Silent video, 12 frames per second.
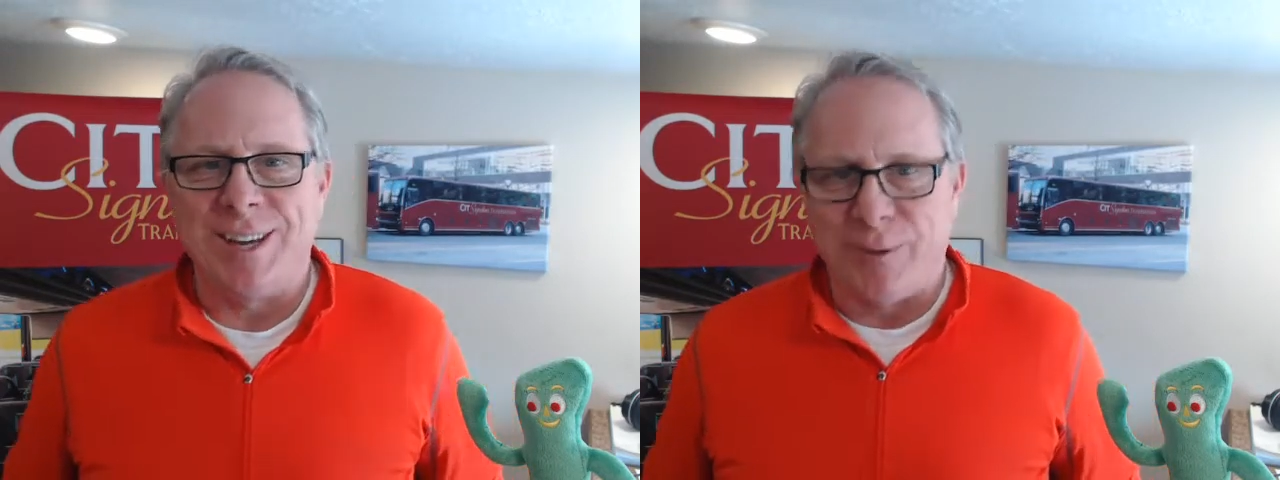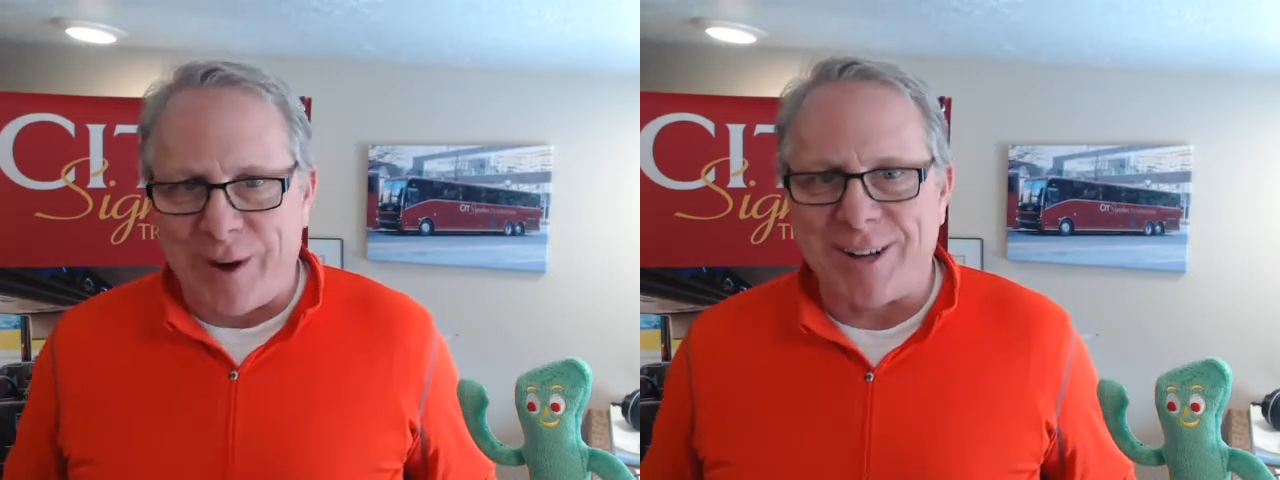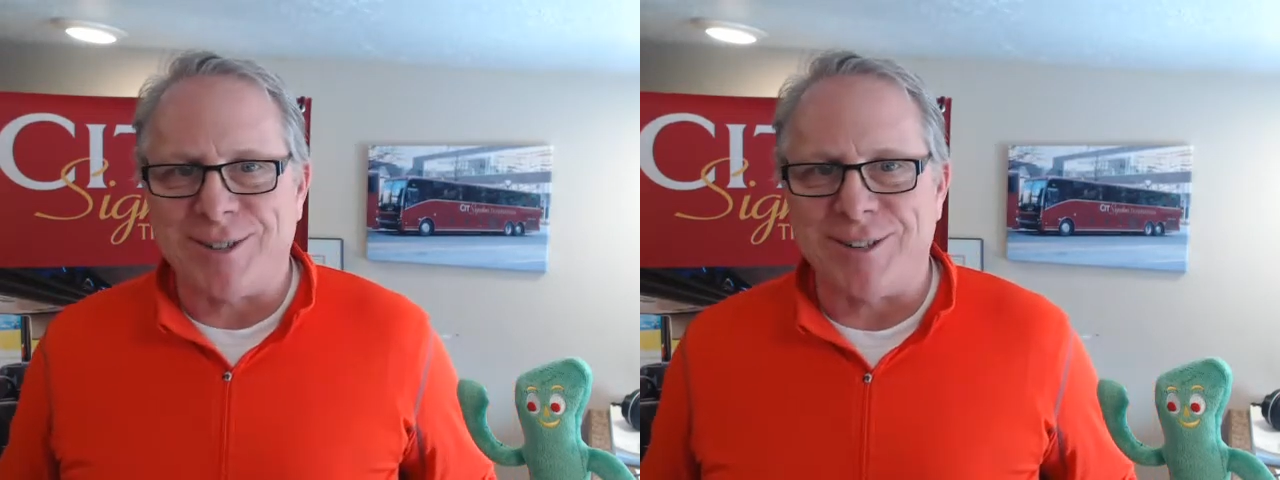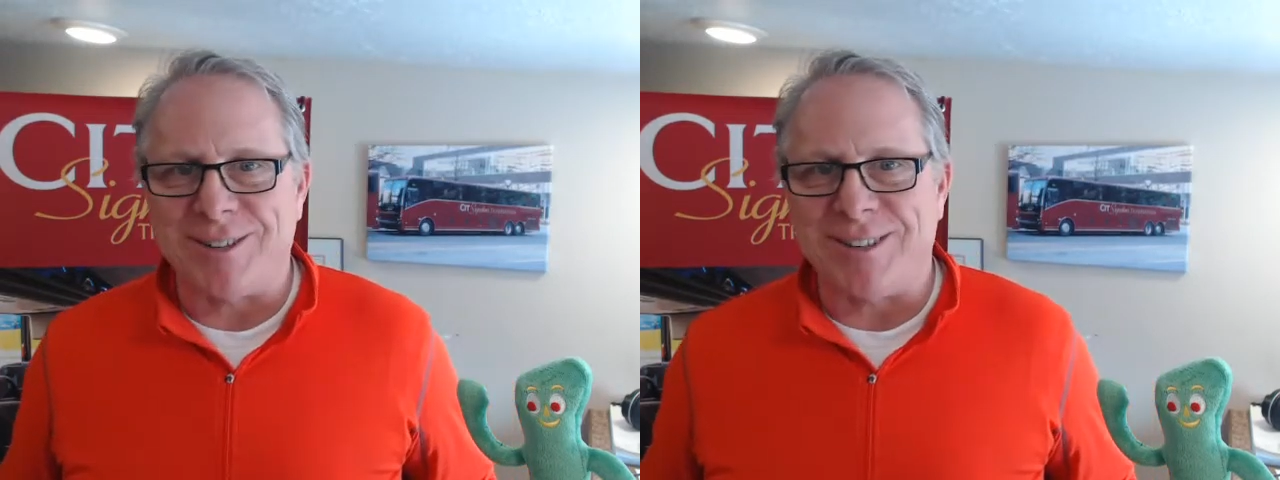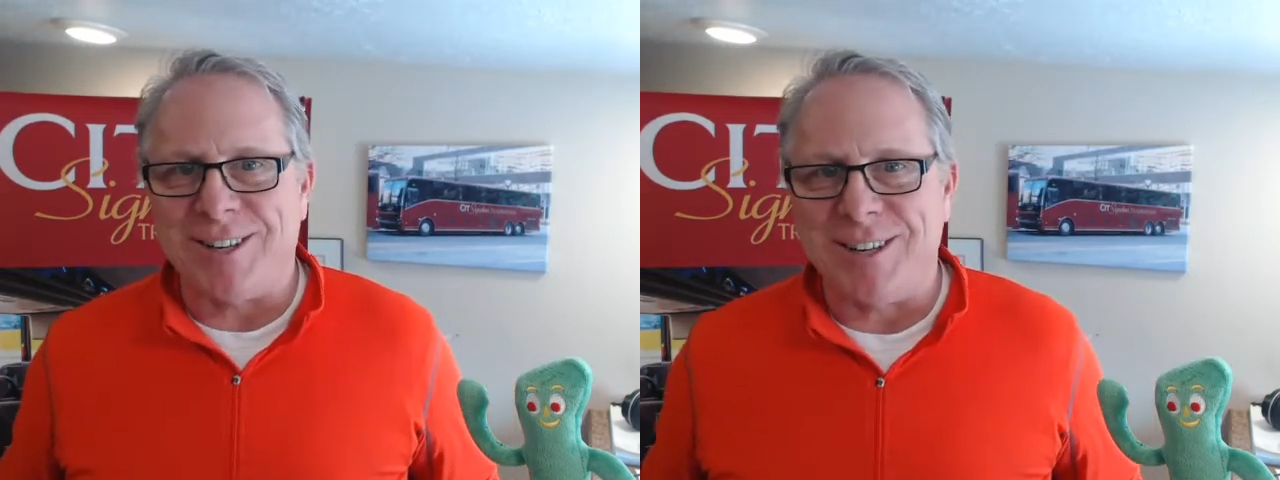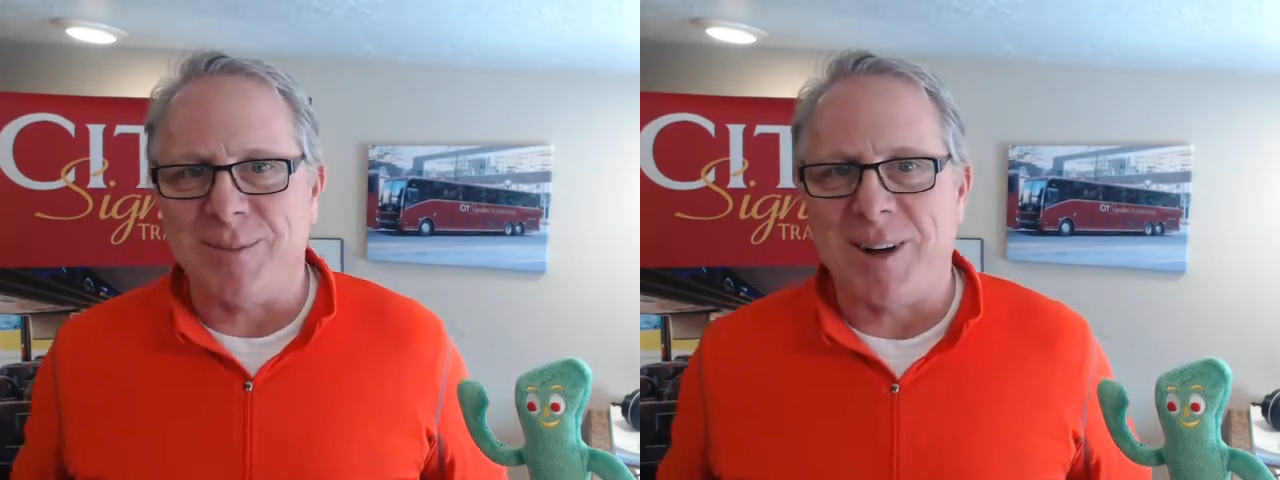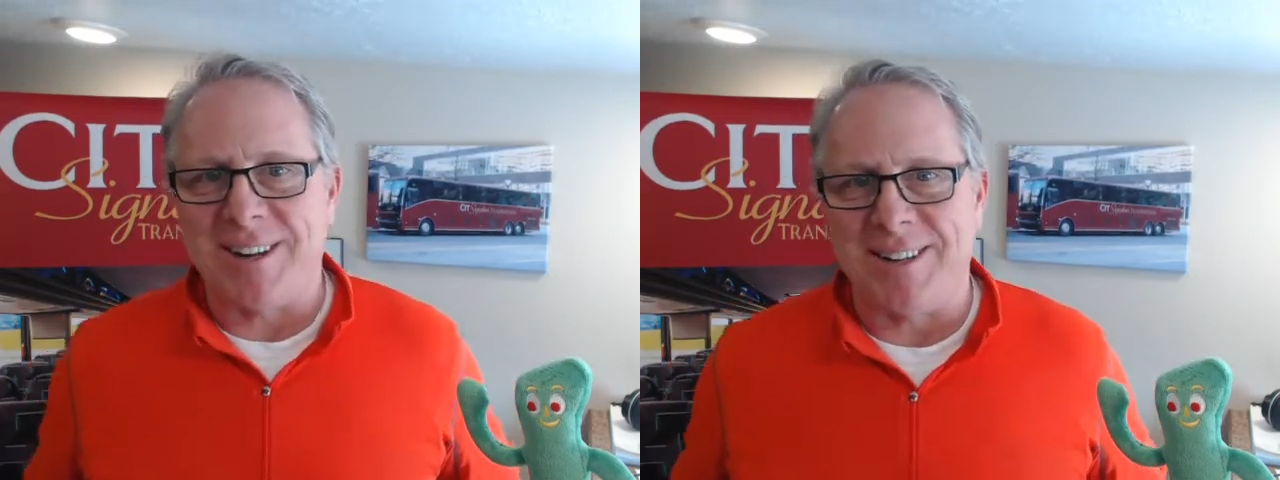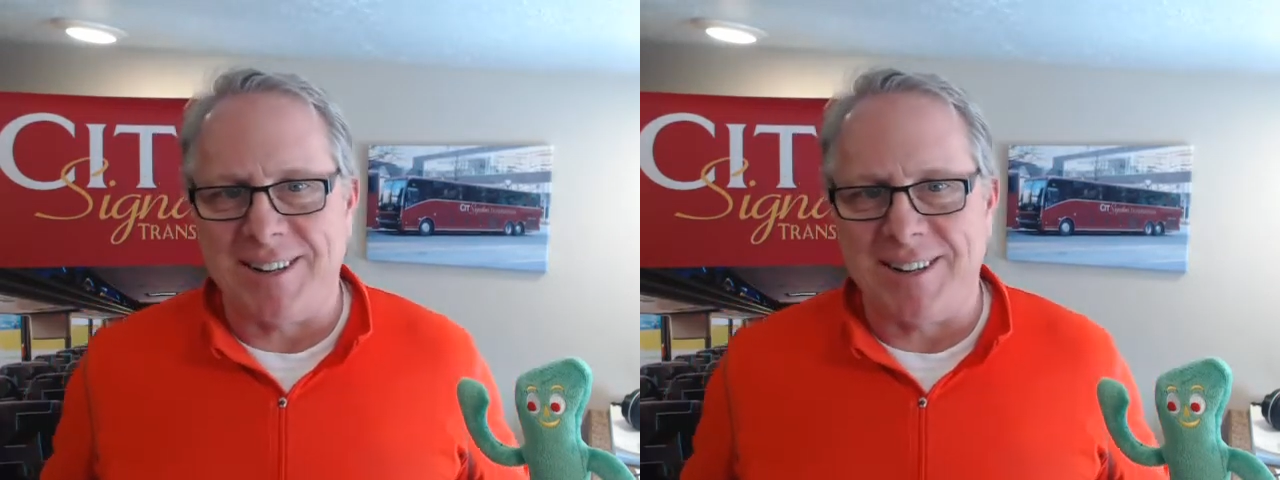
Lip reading: if I took Kim on a